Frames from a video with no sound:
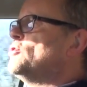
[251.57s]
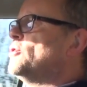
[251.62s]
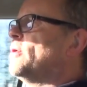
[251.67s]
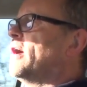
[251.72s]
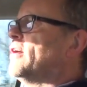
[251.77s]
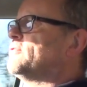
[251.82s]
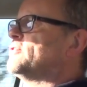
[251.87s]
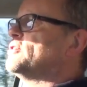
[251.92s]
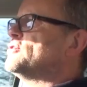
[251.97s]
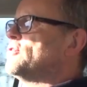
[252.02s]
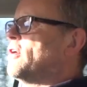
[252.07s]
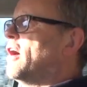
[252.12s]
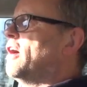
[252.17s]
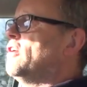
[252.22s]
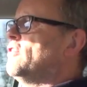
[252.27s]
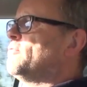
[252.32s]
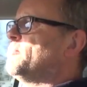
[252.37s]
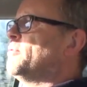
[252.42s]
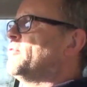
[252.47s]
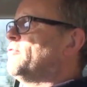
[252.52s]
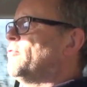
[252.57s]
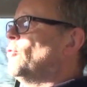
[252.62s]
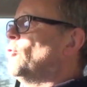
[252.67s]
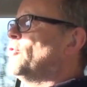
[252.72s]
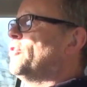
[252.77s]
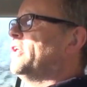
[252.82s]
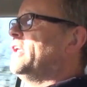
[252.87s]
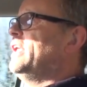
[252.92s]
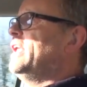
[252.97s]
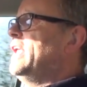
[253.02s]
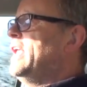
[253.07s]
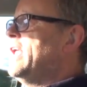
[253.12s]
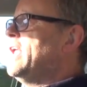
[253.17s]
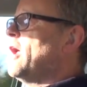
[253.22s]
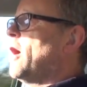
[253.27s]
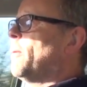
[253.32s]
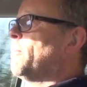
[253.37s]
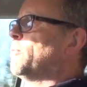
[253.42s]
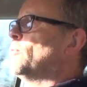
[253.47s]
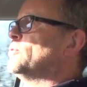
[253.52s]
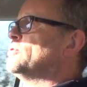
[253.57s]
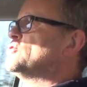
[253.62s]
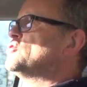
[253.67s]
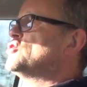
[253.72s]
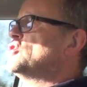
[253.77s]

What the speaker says: would you have to drive before the E-Up was